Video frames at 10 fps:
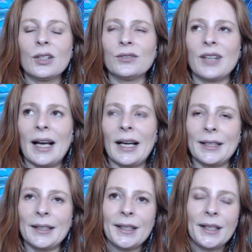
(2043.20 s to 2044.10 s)
of
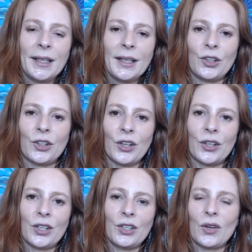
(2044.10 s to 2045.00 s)
like, you
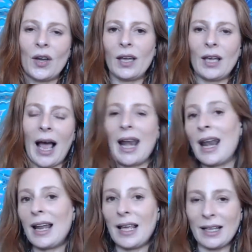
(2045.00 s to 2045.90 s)
know,
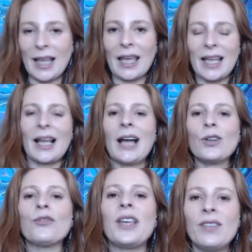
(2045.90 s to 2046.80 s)
they kind
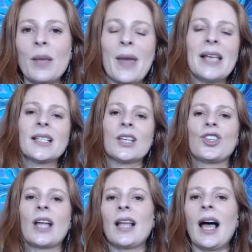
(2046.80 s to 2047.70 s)
of give the message
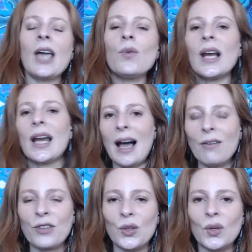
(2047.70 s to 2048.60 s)
that I will
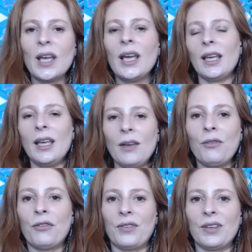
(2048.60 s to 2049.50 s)
love you
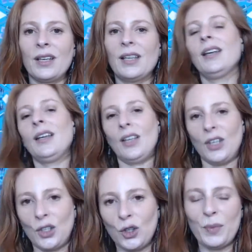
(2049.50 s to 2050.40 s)
if
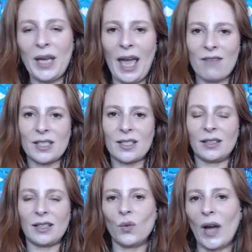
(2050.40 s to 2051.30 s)
you behave a
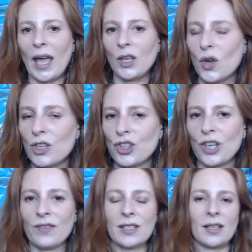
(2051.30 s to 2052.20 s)
certain way, you
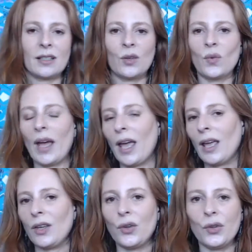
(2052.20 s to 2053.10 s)
achieve a certain way,
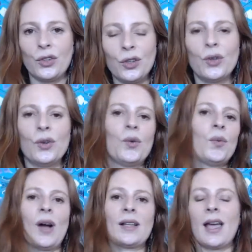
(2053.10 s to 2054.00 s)
you do
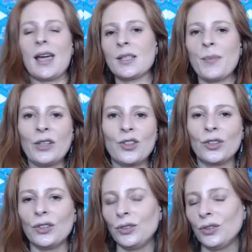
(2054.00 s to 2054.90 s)
what I expect you
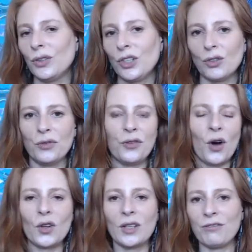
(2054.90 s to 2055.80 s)
to do, you
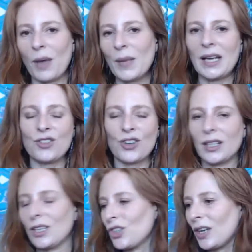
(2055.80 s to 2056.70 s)
follow the family
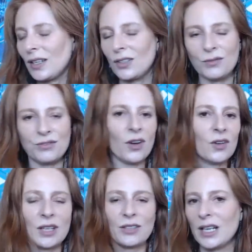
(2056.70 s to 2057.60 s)
tradition, you follow
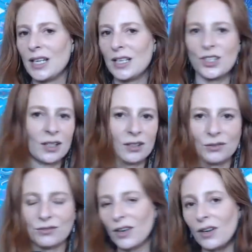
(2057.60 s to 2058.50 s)
the religion, you
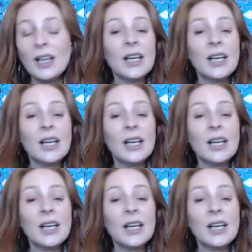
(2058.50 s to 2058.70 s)
follow